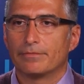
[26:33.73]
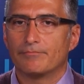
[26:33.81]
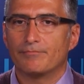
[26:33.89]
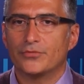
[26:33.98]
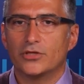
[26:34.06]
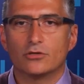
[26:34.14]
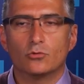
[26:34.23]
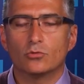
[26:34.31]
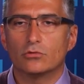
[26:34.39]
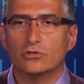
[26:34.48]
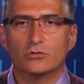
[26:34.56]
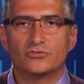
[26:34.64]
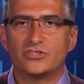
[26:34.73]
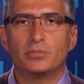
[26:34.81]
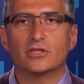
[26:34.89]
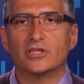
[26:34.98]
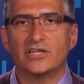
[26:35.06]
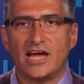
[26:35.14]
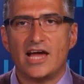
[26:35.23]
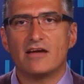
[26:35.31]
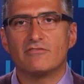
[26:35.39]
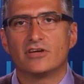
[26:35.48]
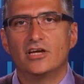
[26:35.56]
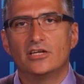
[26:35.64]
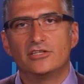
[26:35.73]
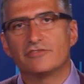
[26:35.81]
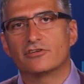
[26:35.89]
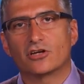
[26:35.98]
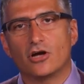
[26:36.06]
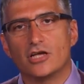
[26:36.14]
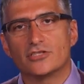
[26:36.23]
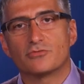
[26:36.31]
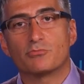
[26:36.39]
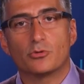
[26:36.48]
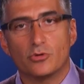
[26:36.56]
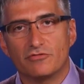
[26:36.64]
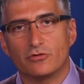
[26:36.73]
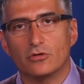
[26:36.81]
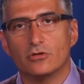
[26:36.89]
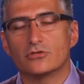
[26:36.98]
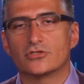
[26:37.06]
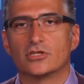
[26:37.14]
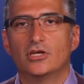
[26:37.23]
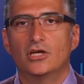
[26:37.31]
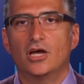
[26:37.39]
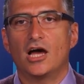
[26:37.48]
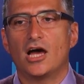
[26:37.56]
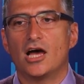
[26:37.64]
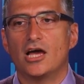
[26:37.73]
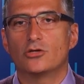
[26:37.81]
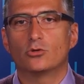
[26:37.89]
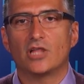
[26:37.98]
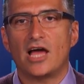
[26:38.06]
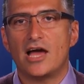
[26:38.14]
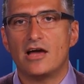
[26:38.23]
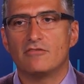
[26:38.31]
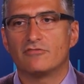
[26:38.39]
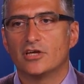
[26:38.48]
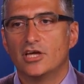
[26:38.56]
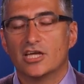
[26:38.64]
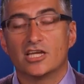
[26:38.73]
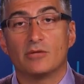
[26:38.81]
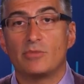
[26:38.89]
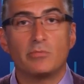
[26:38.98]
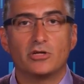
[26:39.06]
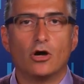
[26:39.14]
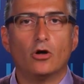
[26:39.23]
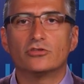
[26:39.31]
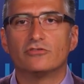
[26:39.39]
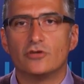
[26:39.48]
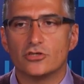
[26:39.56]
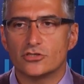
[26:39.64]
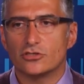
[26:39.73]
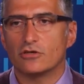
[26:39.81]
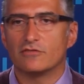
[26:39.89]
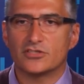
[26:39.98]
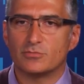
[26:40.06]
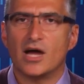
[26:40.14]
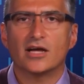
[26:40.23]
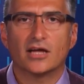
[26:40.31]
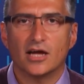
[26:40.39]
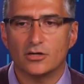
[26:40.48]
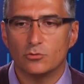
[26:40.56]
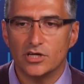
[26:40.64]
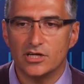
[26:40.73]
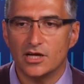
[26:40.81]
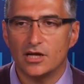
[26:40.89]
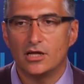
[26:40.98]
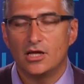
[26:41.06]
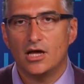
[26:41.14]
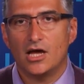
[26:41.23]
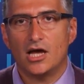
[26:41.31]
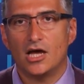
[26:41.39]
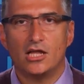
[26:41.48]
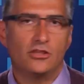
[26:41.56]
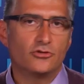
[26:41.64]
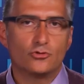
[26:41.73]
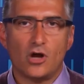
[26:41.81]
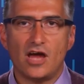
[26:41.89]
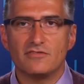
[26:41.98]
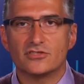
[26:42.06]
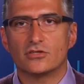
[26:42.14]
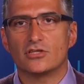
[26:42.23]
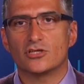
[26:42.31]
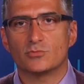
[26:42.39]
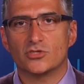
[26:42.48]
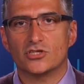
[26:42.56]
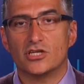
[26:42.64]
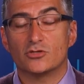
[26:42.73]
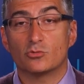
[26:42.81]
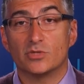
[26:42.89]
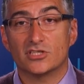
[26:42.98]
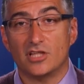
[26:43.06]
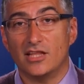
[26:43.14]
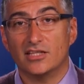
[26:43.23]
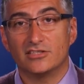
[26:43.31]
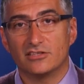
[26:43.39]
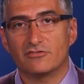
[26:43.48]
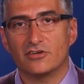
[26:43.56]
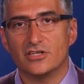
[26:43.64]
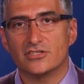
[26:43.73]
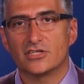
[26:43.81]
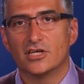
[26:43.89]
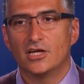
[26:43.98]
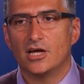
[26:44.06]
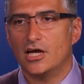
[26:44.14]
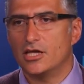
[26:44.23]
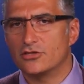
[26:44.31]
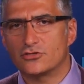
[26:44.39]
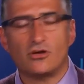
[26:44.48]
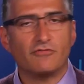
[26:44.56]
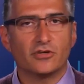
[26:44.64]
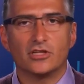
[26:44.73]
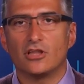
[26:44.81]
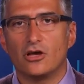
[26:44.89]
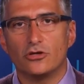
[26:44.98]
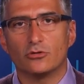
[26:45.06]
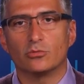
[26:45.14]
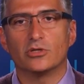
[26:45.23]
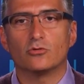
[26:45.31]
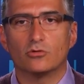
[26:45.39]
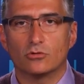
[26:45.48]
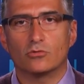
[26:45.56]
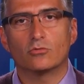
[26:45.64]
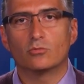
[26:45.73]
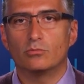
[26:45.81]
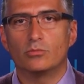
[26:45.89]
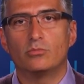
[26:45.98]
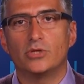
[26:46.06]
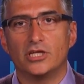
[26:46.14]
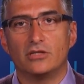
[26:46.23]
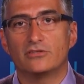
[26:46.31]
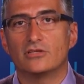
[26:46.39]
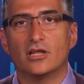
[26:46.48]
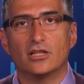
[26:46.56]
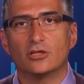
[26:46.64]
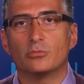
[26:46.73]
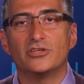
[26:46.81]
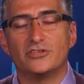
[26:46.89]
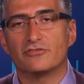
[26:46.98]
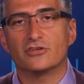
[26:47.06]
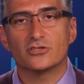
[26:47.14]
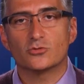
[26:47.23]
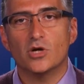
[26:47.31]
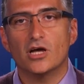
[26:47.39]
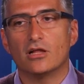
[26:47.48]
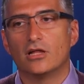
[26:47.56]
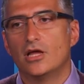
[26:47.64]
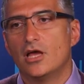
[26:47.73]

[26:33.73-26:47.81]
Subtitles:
You'll typically have different kinds of peripherals. You'll have, maybe older versions of a smart card reader. The drivers on those machines will be slightly different. The software load will be a little bit different as well.